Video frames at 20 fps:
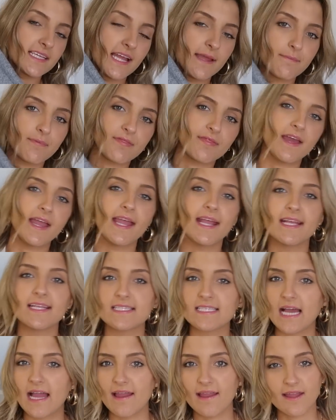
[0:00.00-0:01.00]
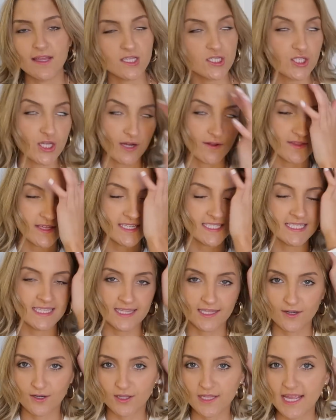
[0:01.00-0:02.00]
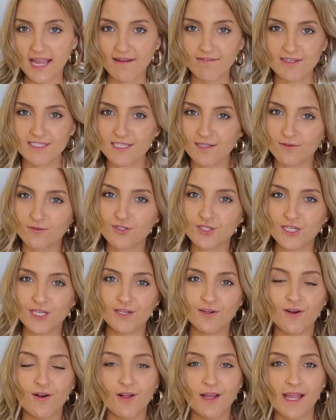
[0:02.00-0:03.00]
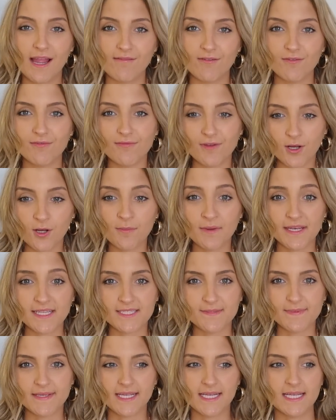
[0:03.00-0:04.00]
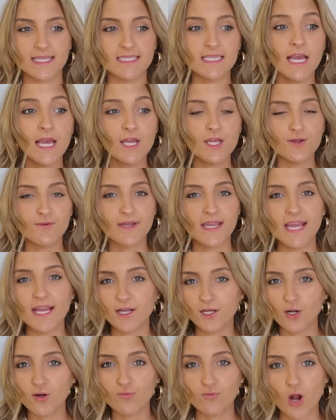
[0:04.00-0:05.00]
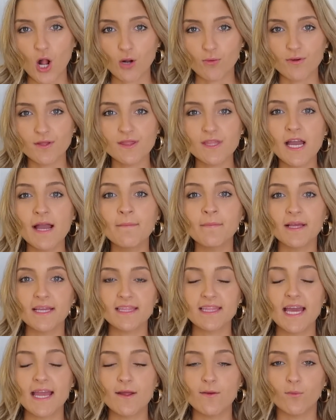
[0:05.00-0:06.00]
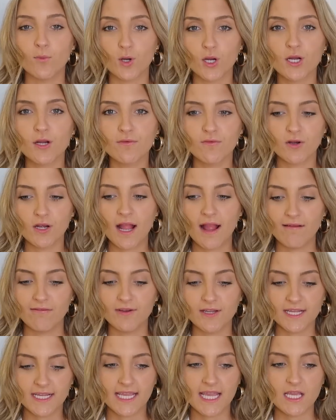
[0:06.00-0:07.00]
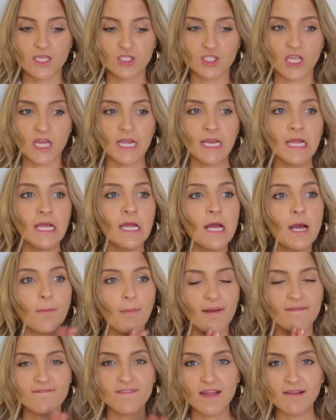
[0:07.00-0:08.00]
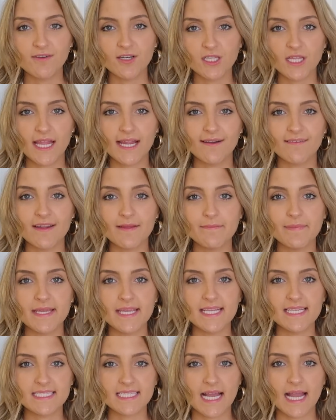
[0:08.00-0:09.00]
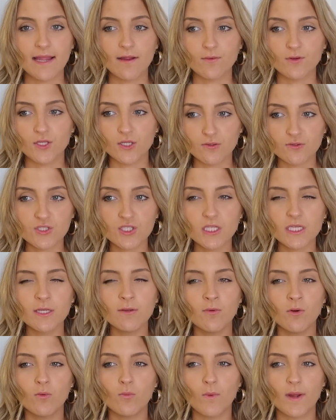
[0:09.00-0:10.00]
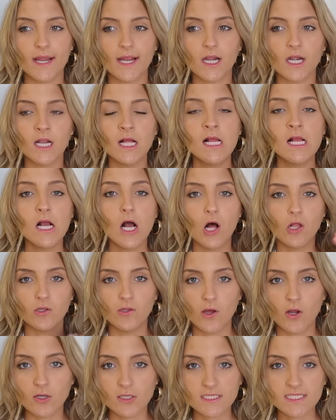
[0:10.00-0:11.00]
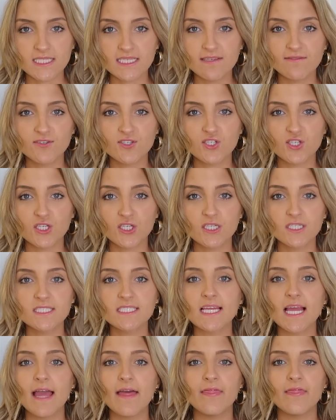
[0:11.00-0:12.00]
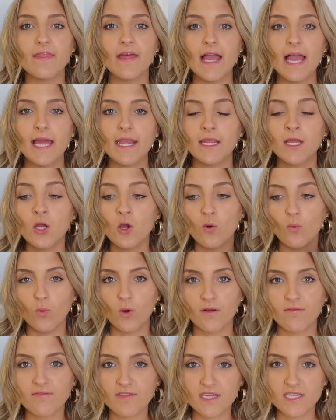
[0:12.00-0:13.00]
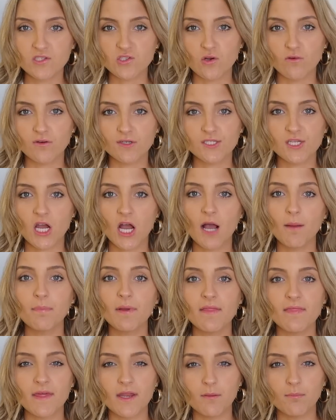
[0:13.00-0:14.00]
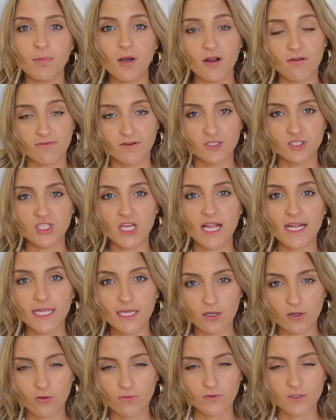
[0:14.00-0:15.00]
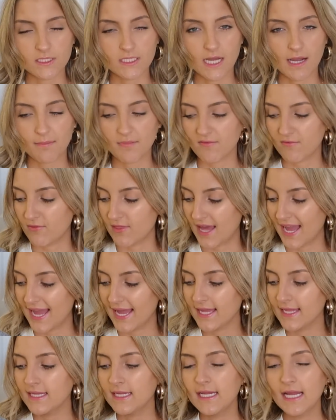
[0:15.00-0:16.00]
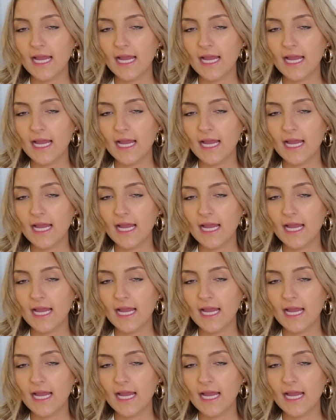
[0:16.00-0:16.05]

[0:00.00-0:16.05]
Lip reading: type things. I share these in literally every single SHEIN haul I ever film, and it's because you can't go wrong with them. Like, they work for every occasion. My favorite layering piece, I usually will wear a long sleeve shirt and then one of these over top and then a puffer jacket over top of that.